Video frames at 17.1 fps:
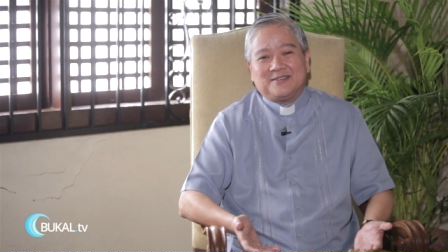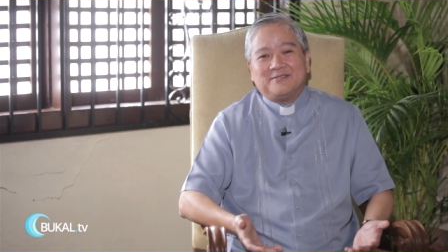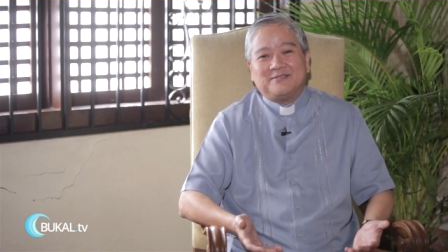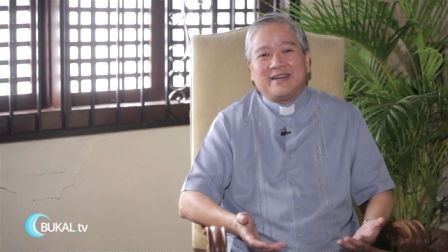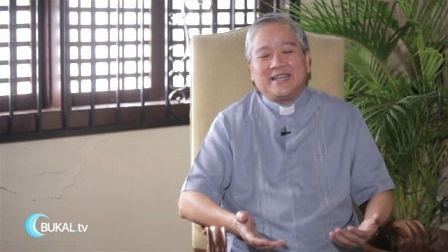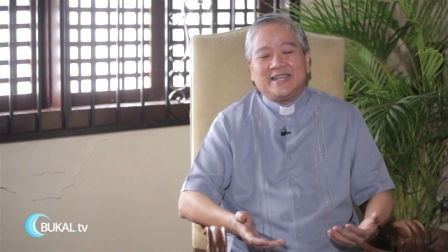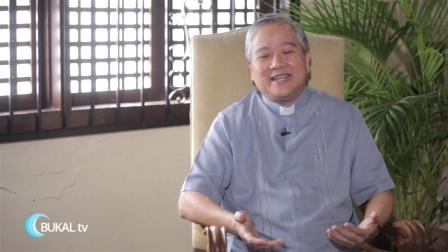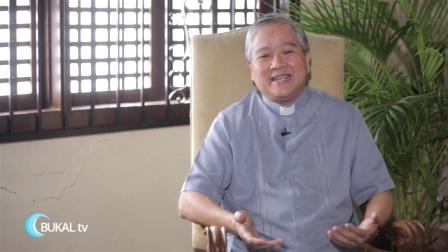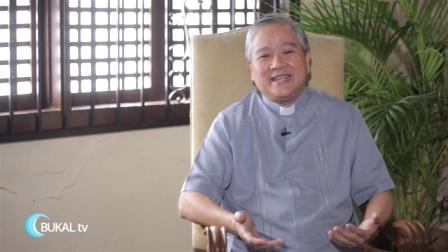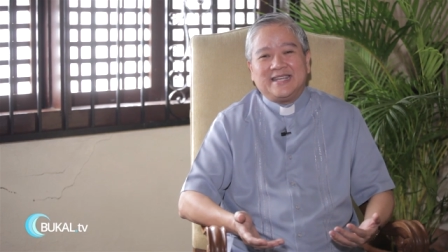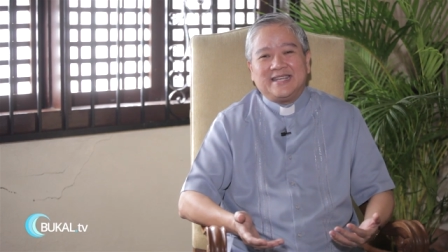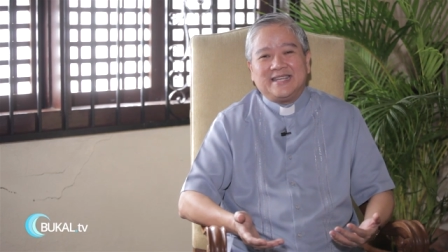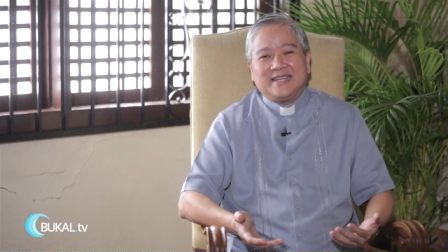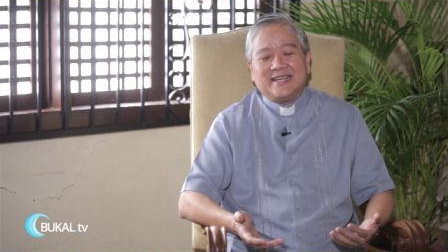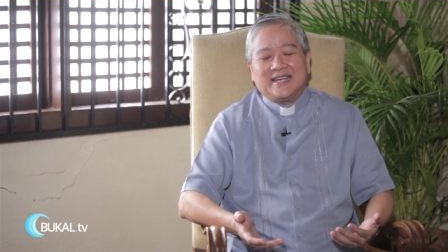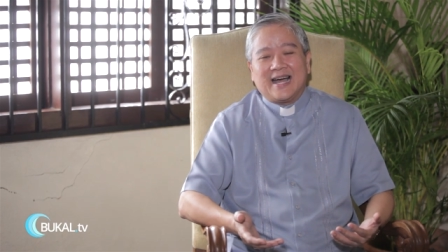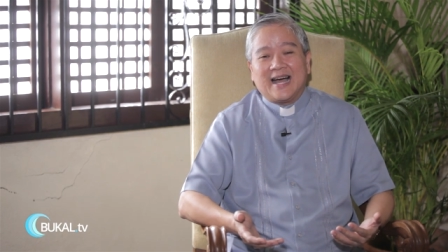when
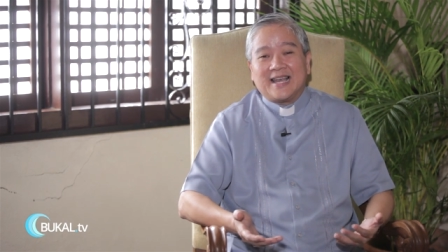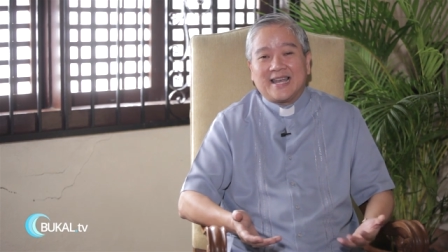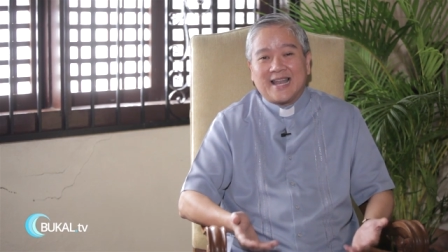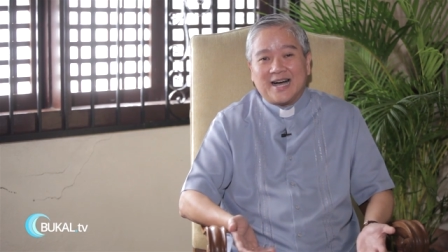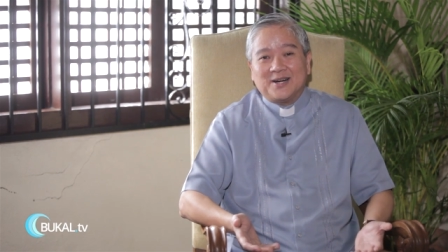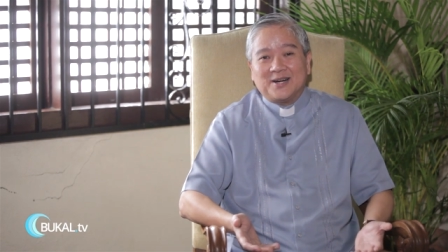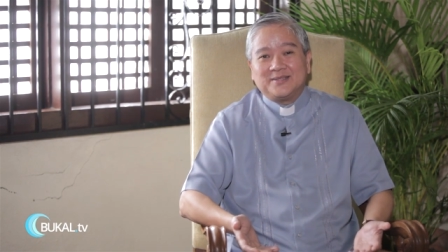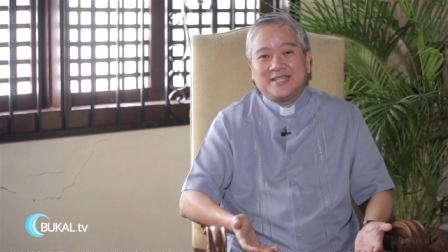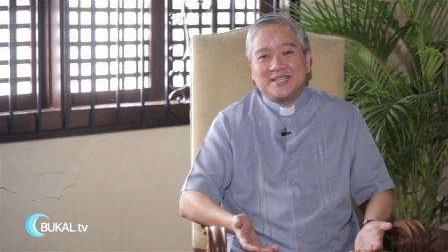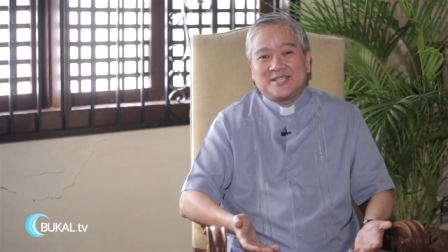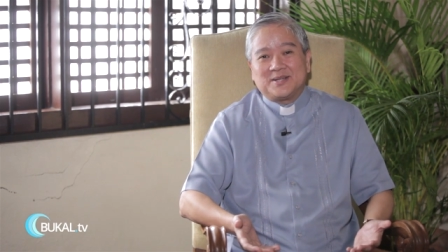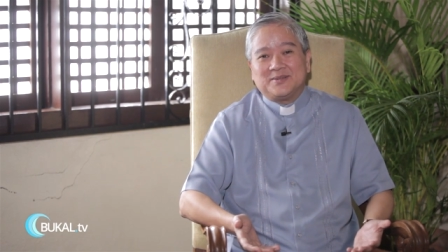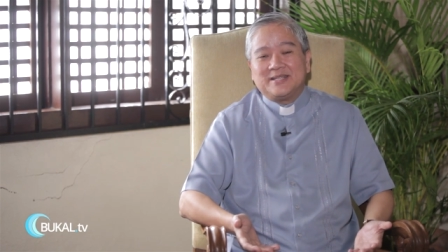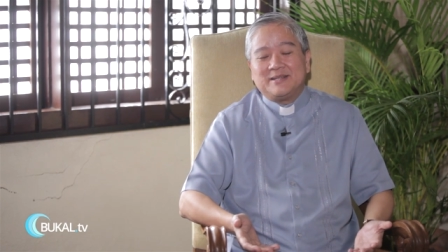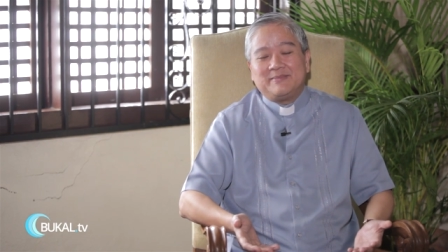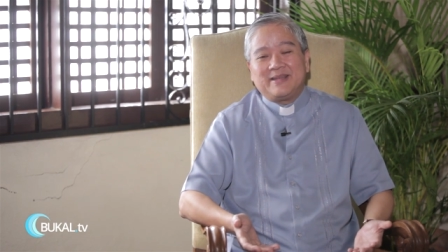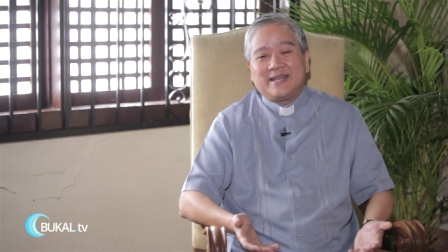He allowed His
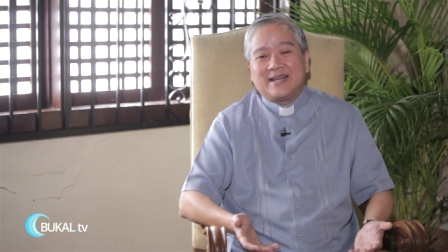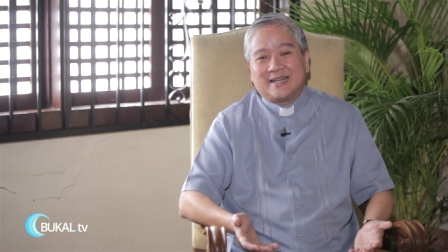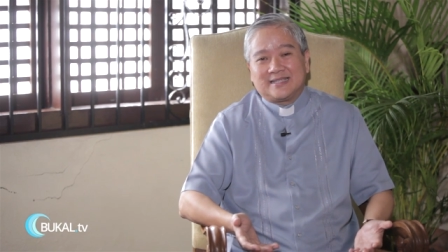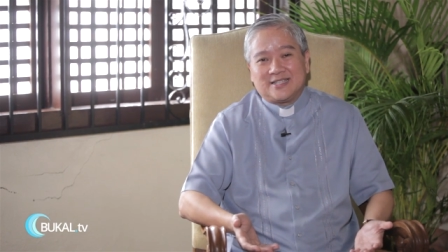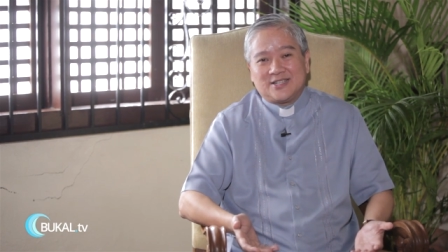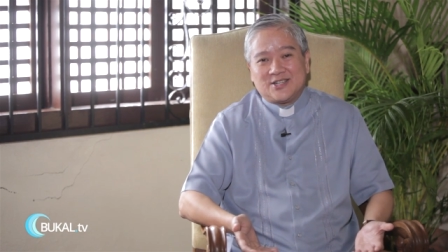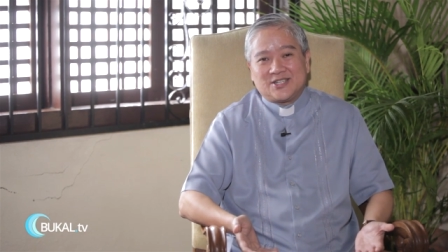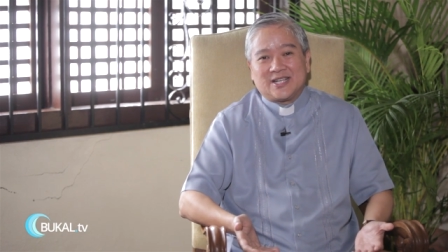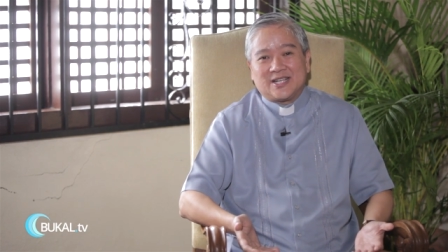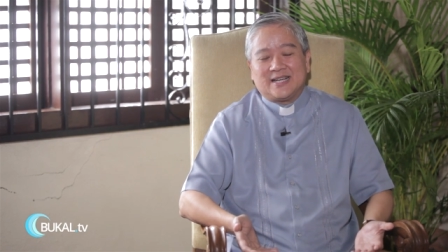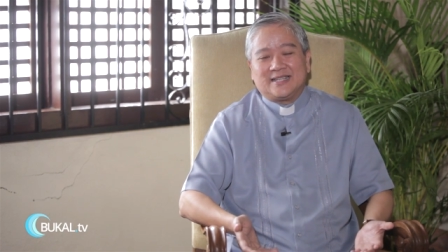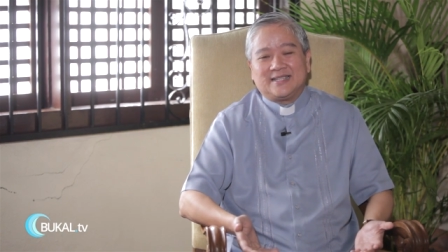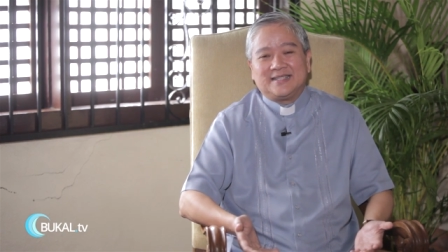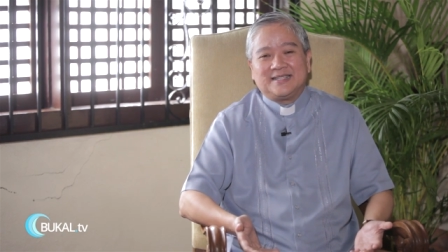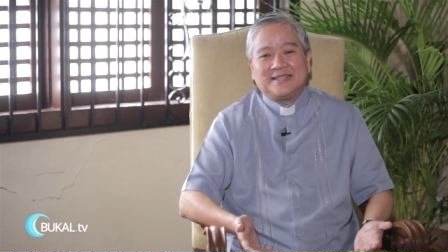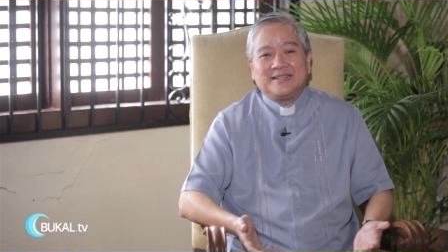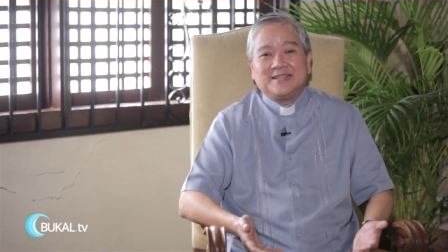only begotten
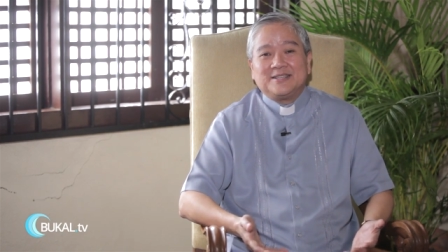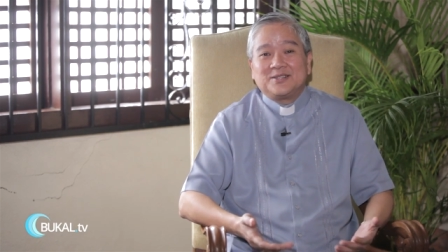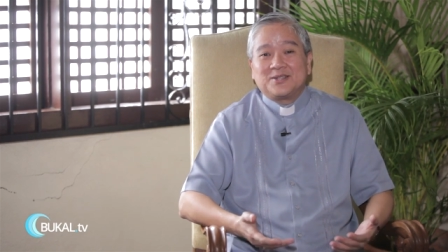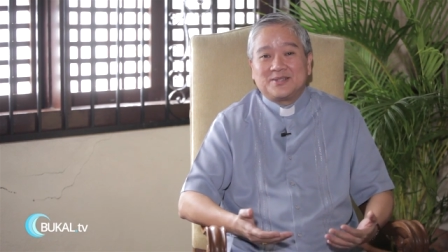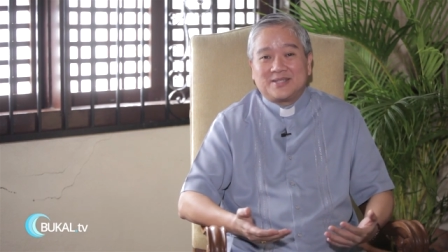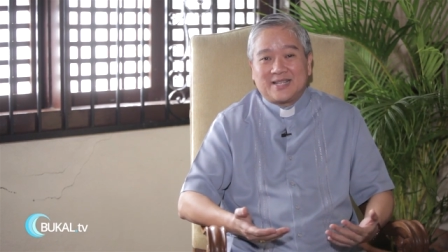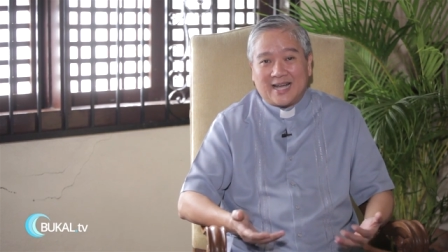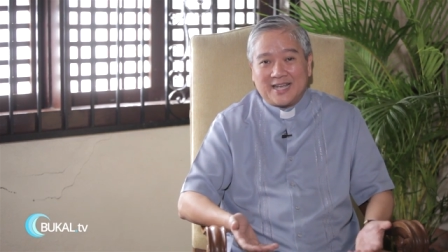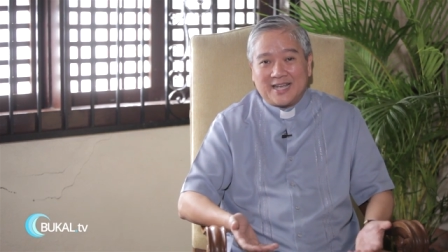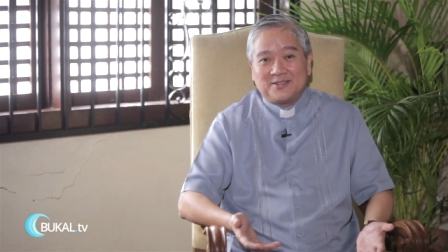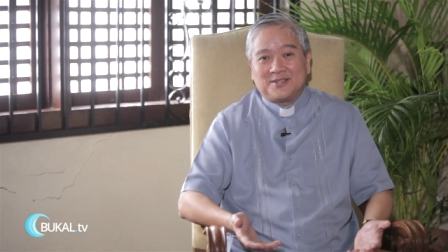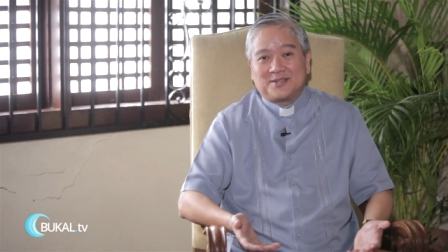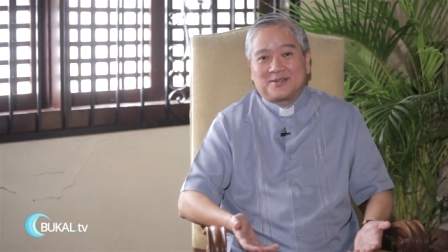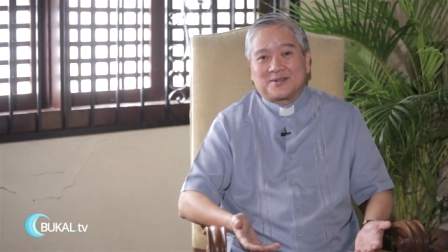Son to die on the